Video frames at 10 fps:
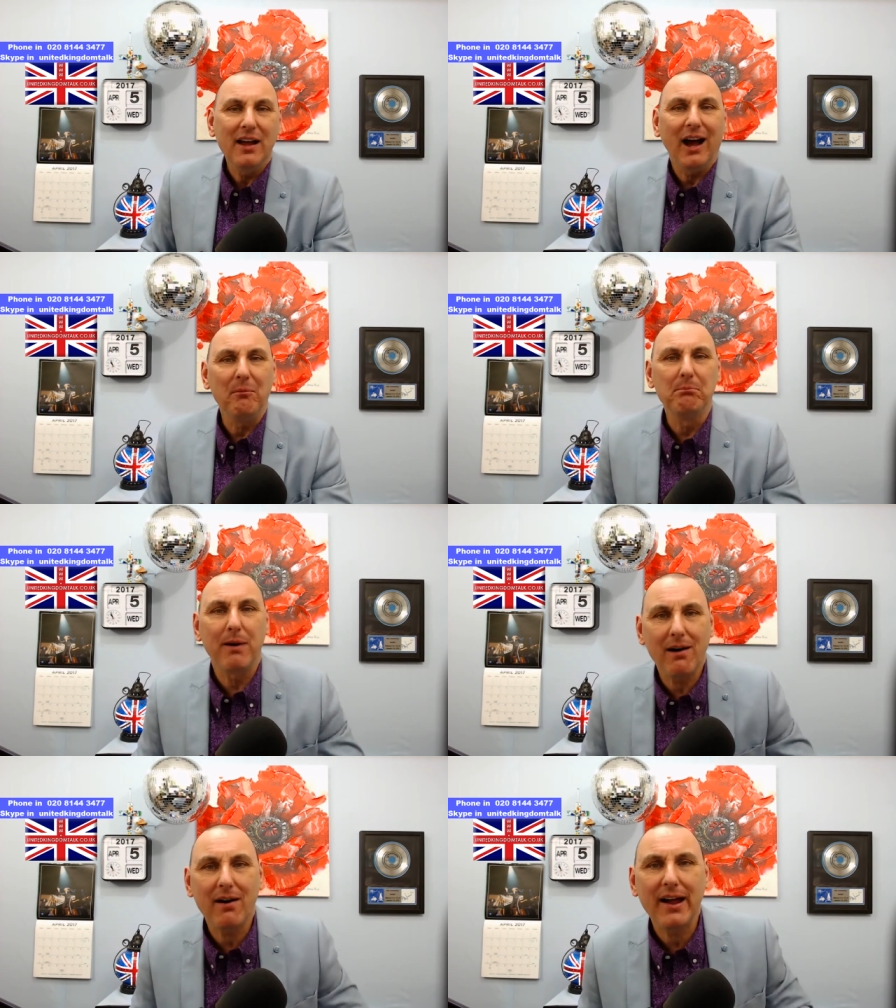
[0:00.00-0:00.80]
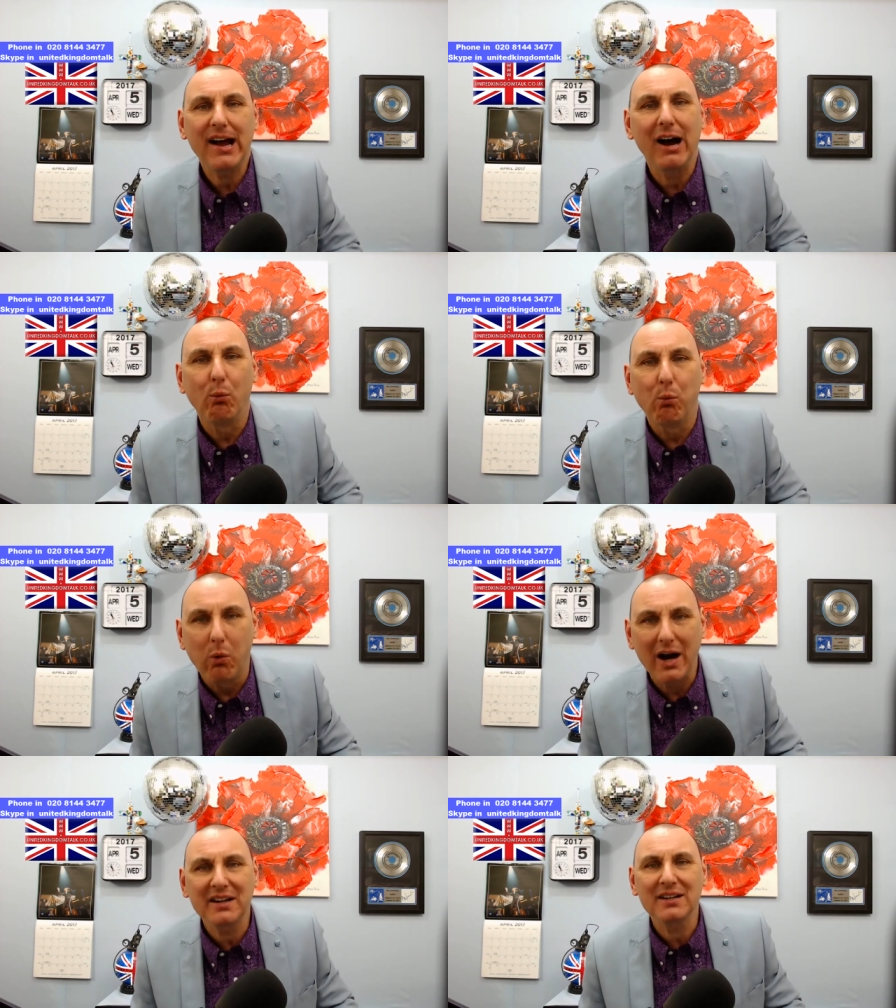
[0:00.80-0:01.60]
and buy a
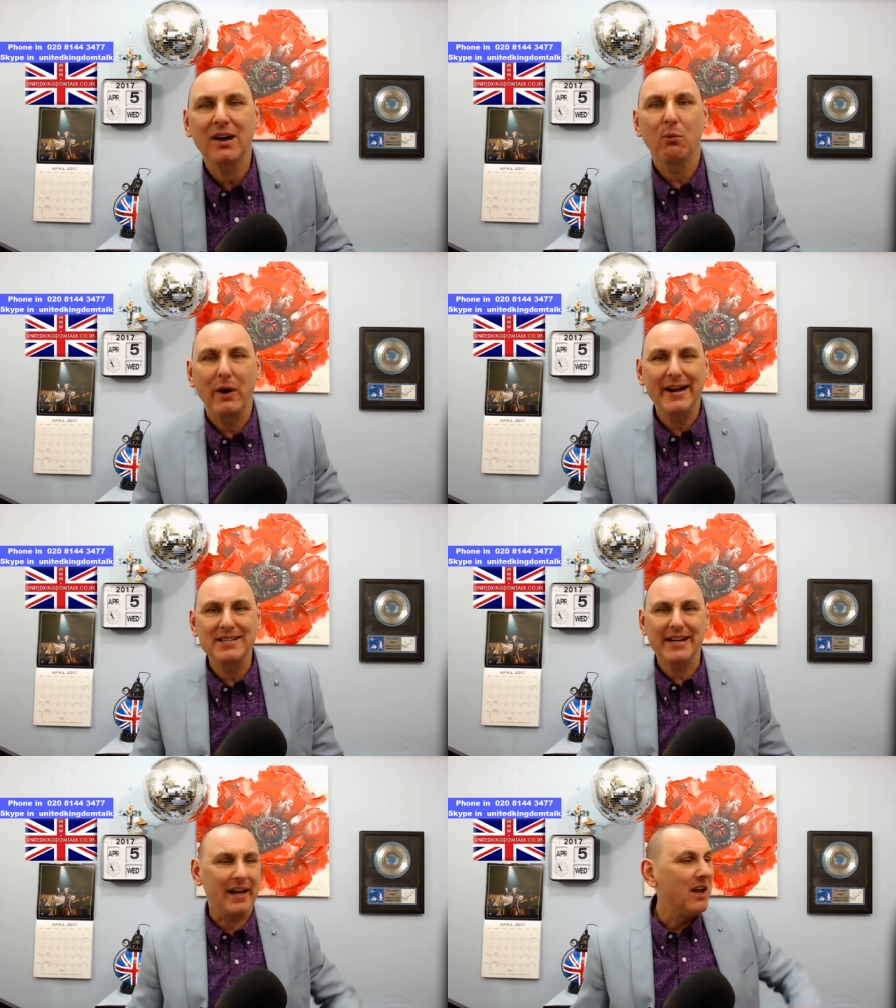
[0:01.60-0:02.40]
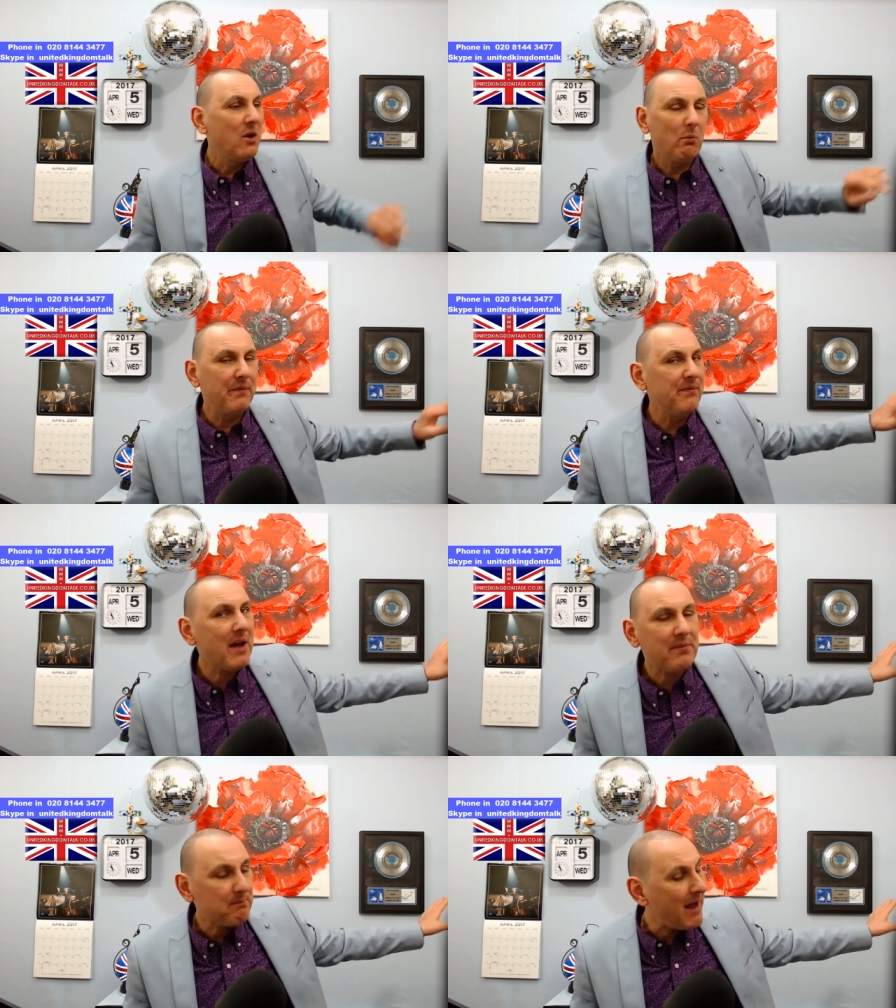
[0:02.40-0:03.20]
one way ticket with
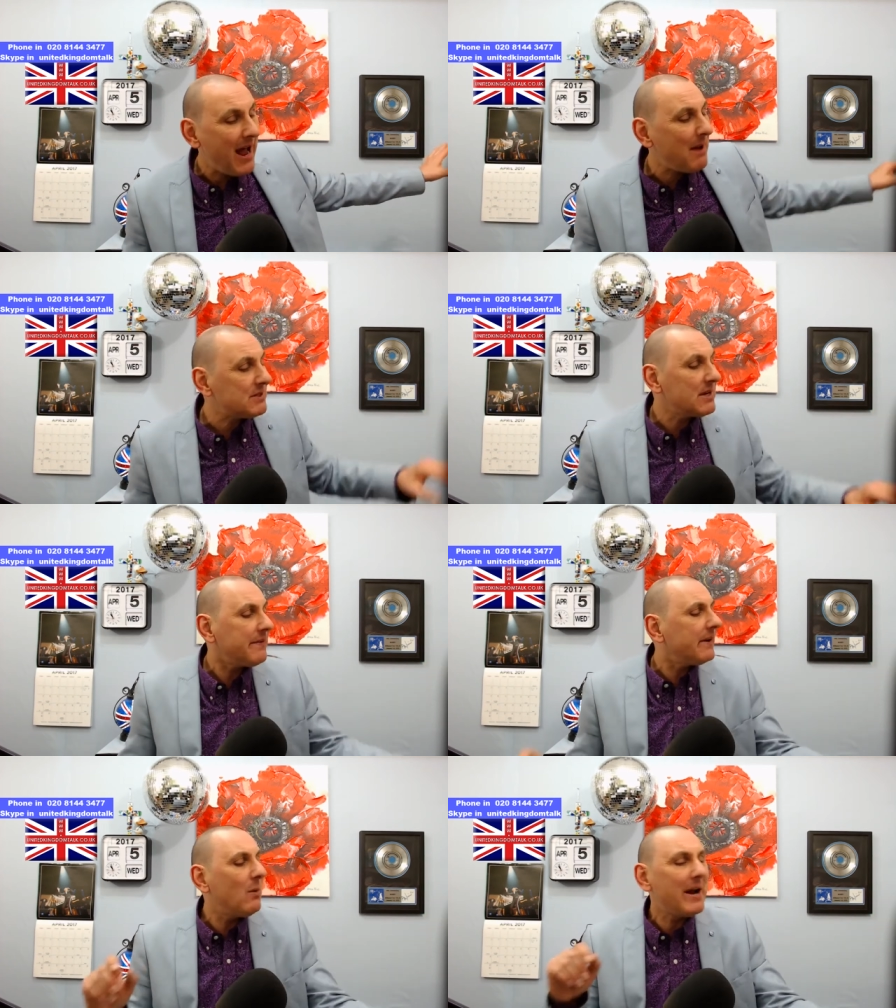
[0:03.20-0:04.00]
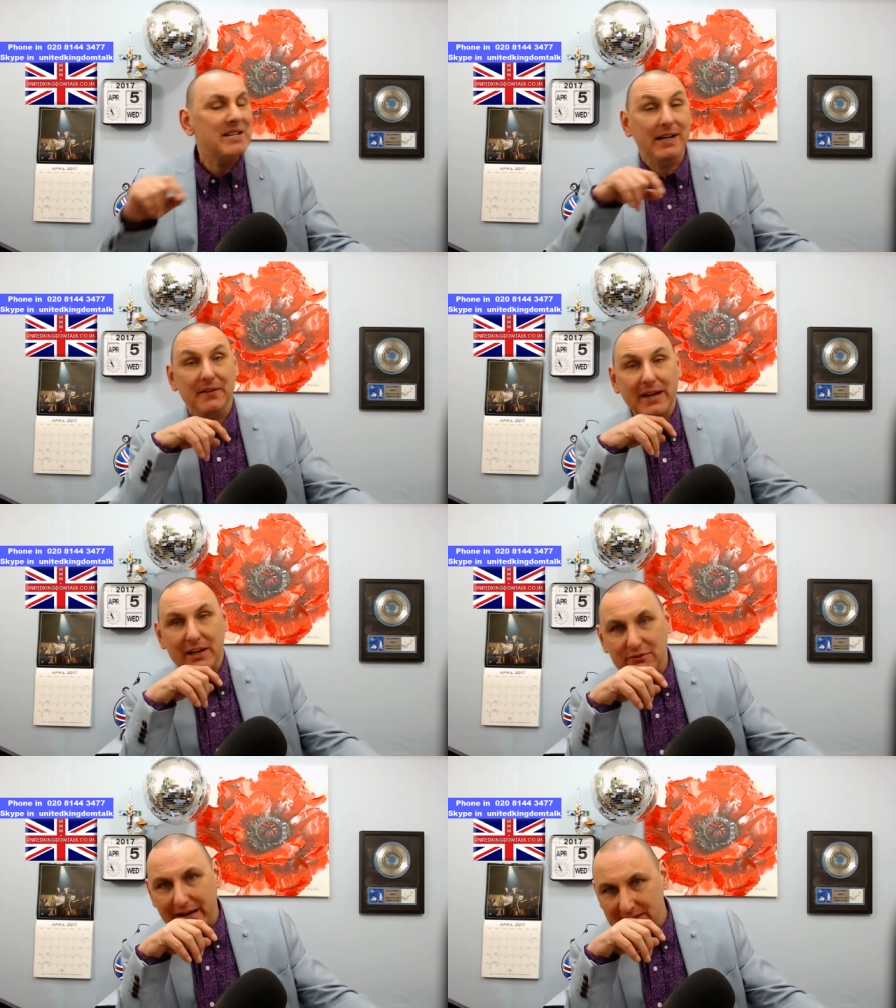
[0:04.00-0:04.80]
nothing, perhaps nothing waiting at the
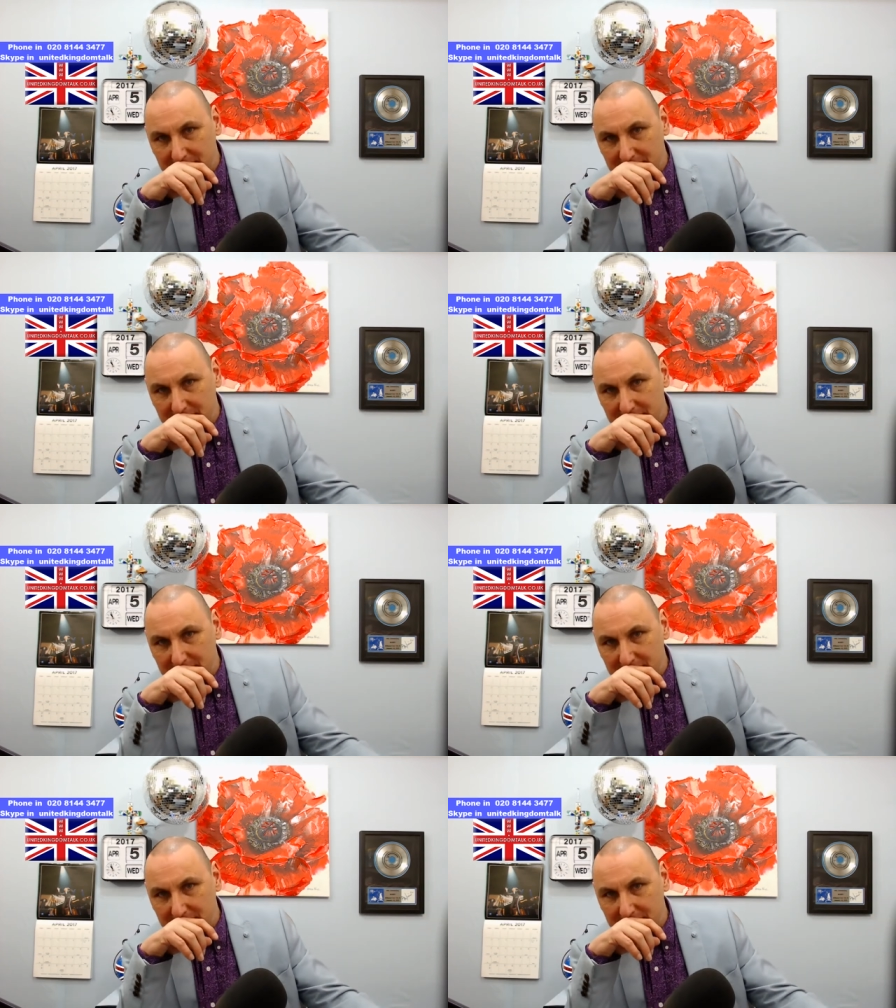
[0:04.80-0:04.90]
other end.